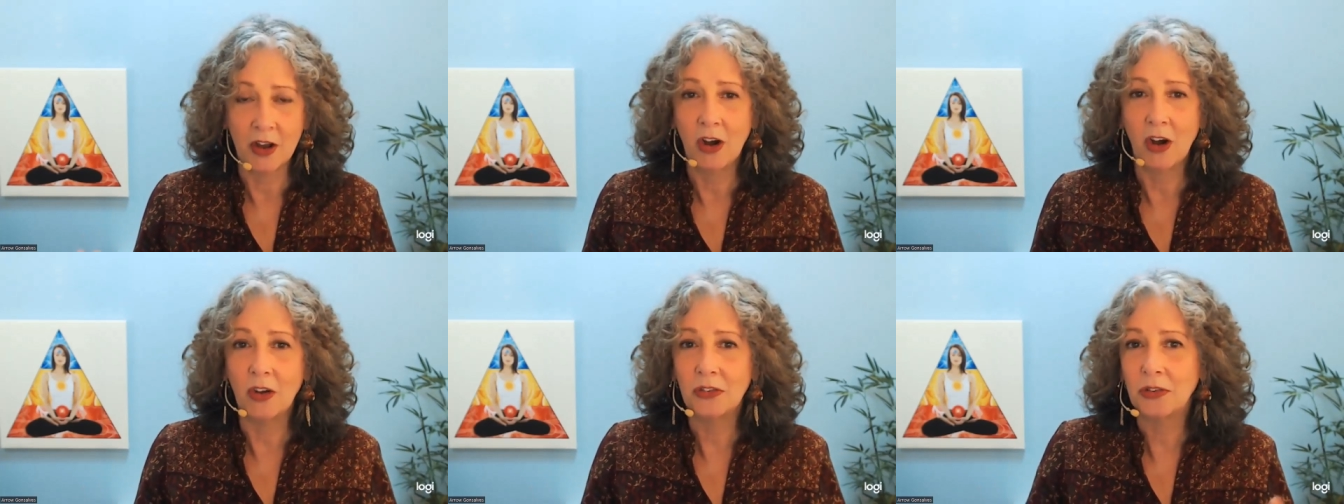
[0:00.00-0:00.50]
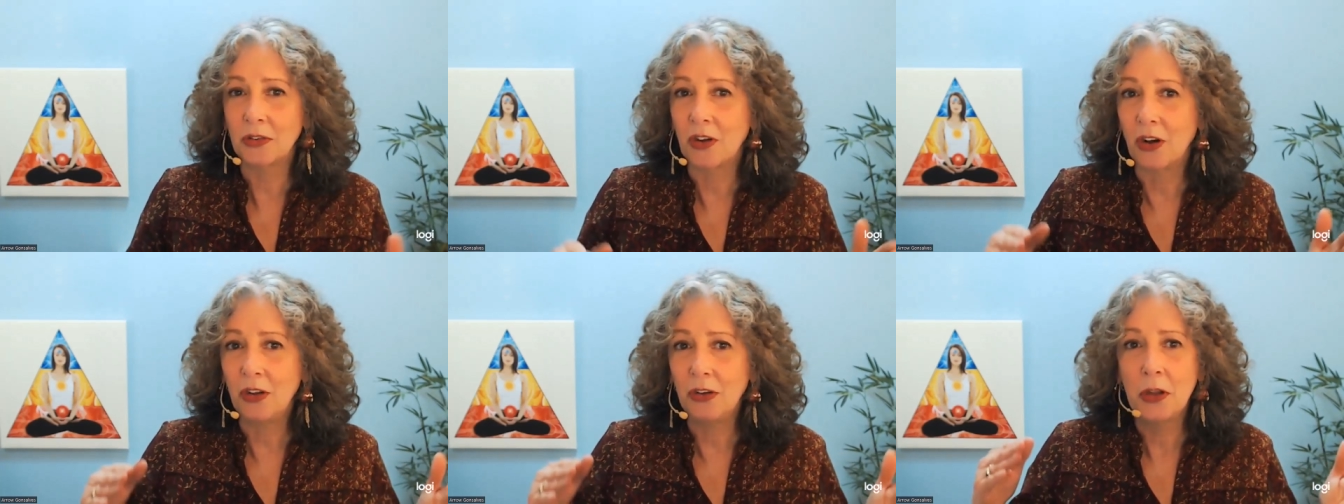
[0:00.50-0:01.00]
also
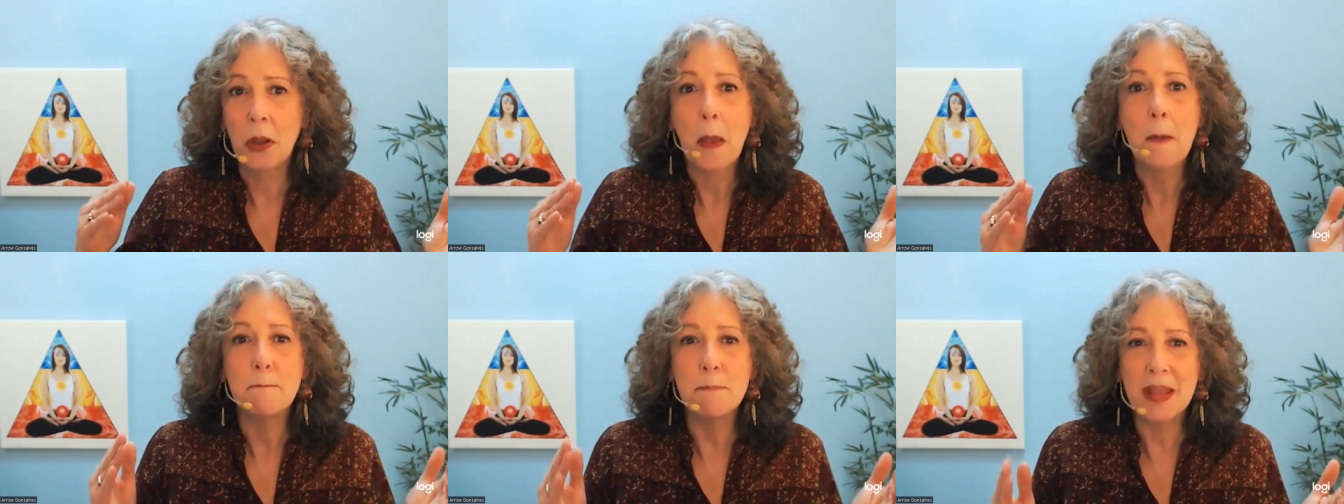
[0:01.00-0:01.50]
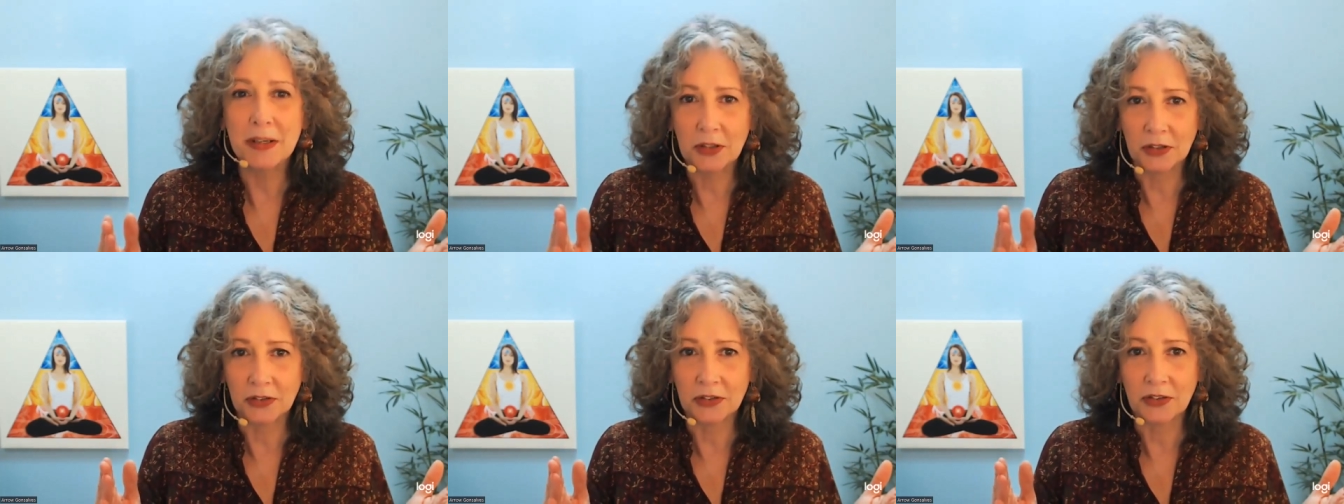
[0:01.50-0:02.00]
called
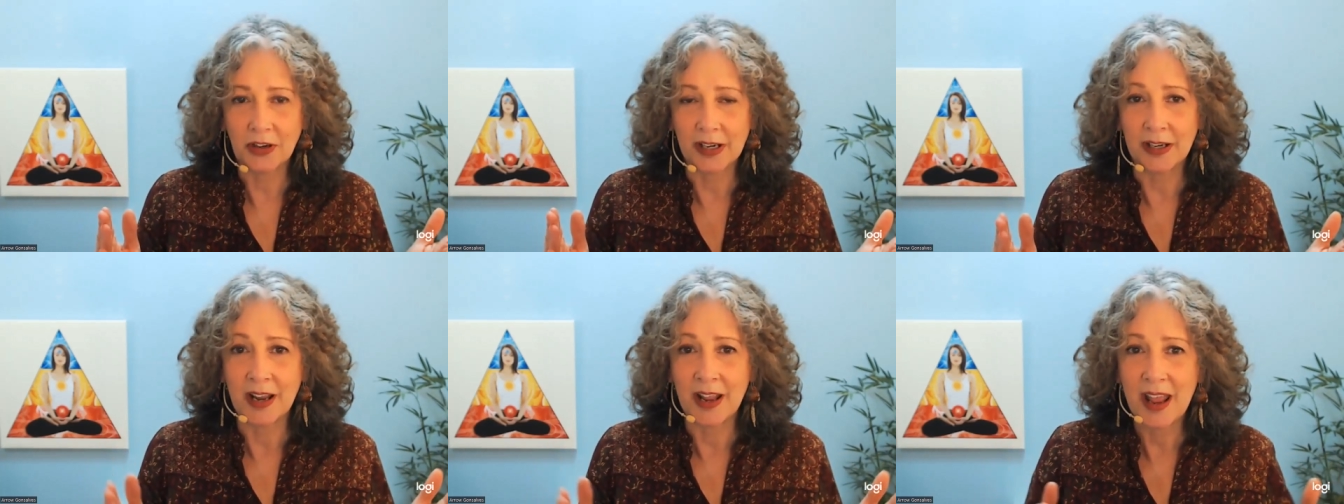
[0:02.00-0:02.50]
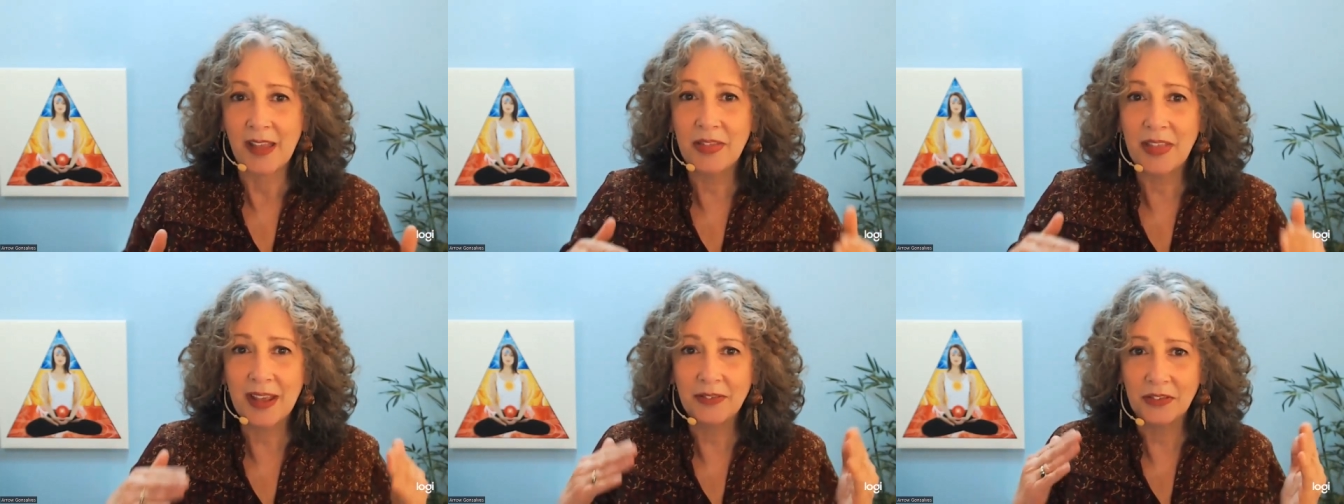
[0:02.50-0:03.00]
mental strain, and
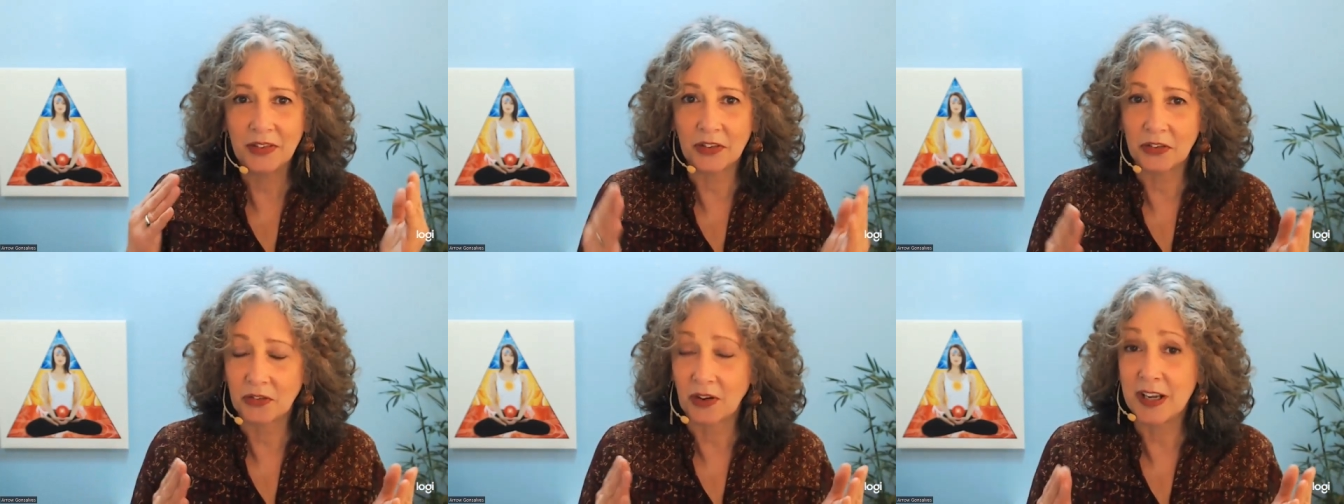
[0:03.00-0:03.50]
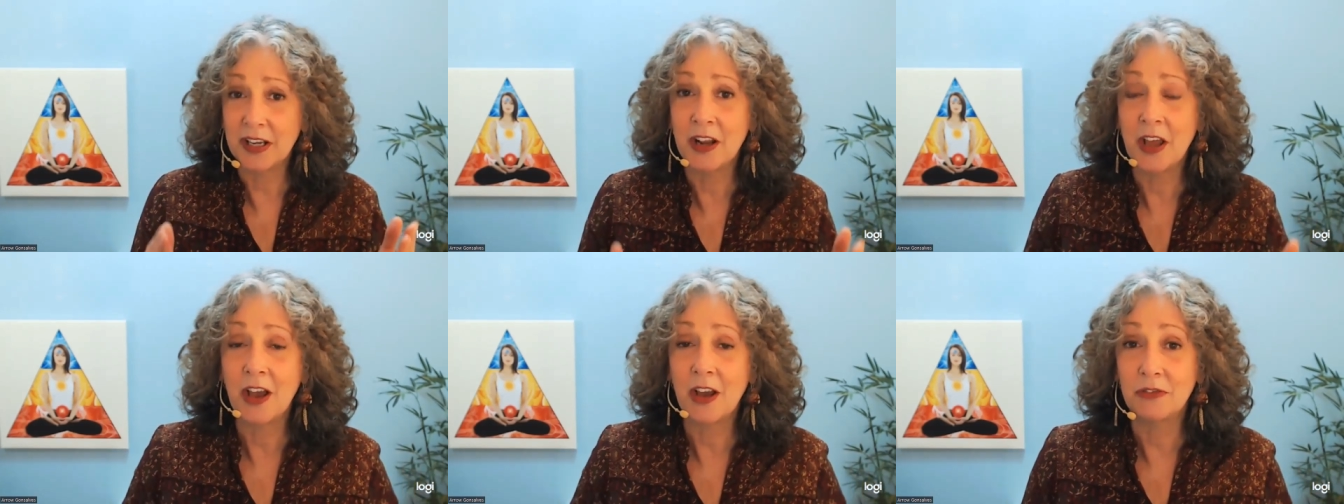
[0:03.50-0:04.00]
that's the
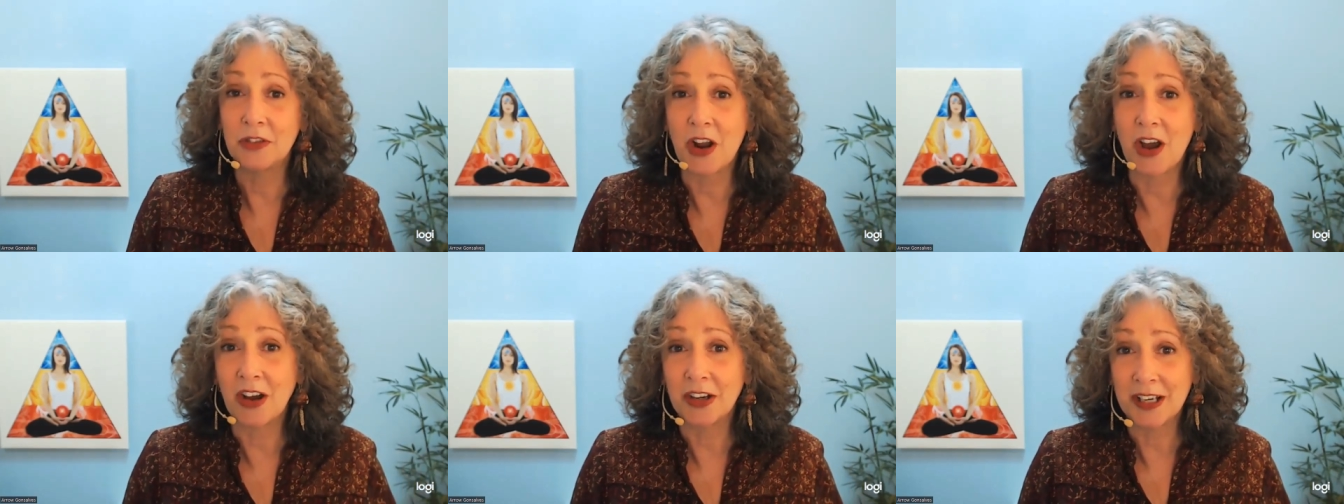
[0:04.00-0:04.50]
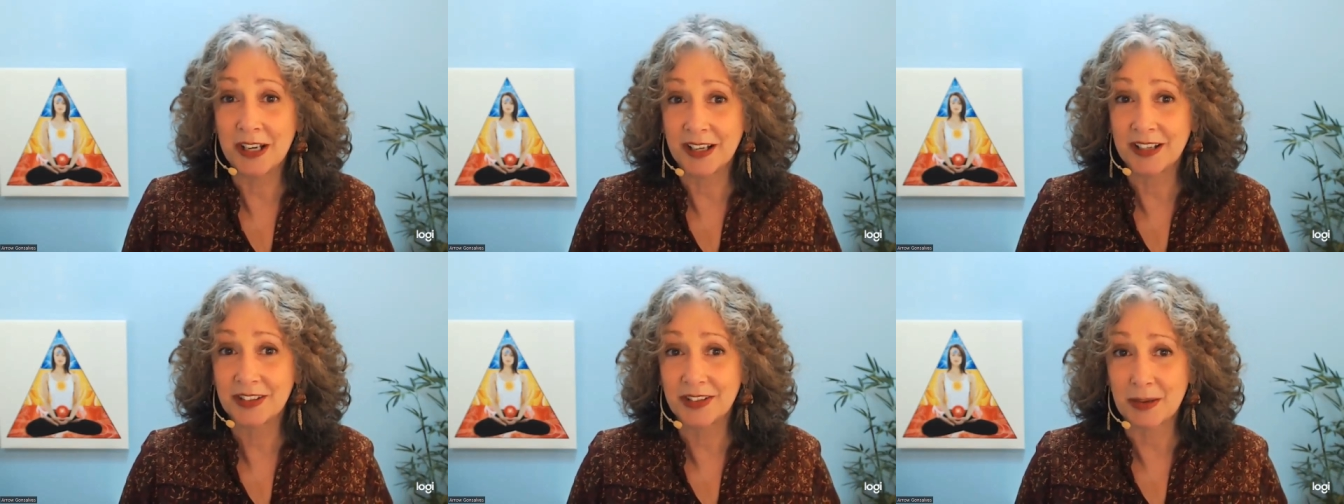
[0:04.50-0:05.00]
strain of non
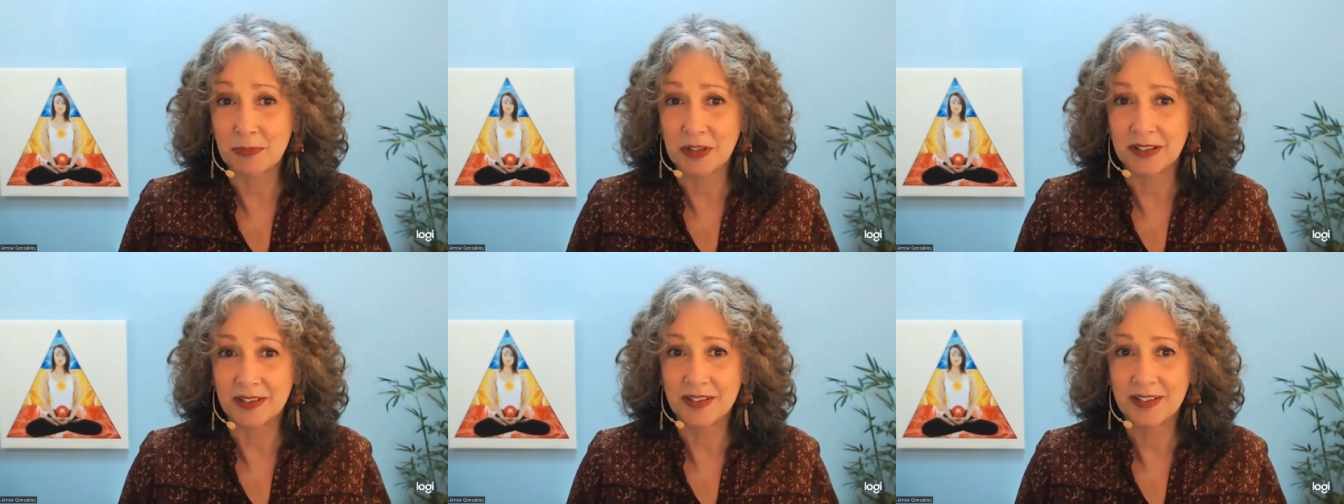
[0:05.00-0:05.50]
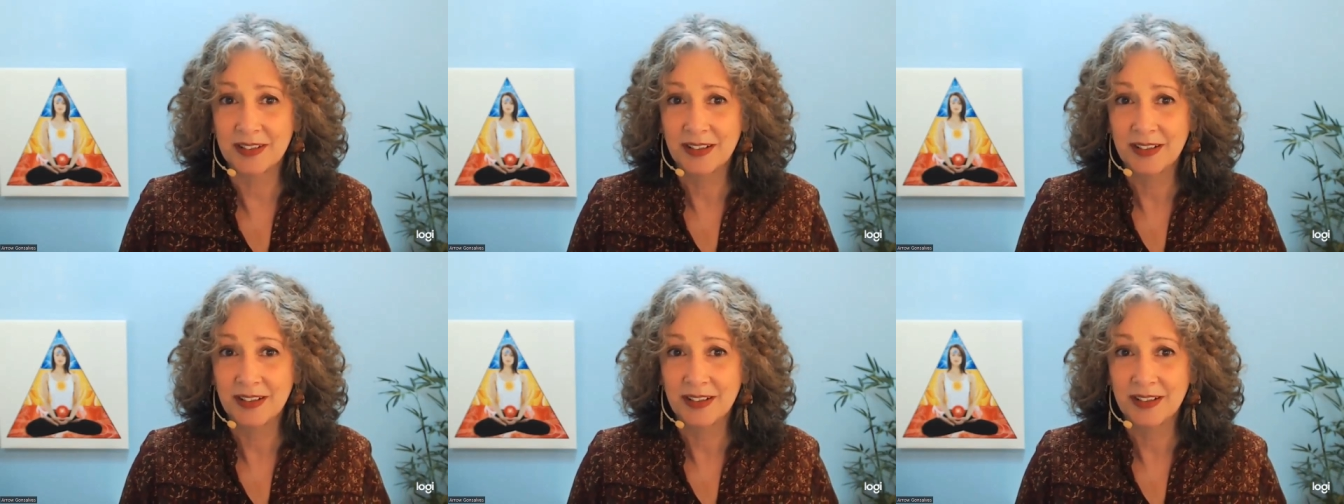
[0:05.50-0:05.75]
acceptance.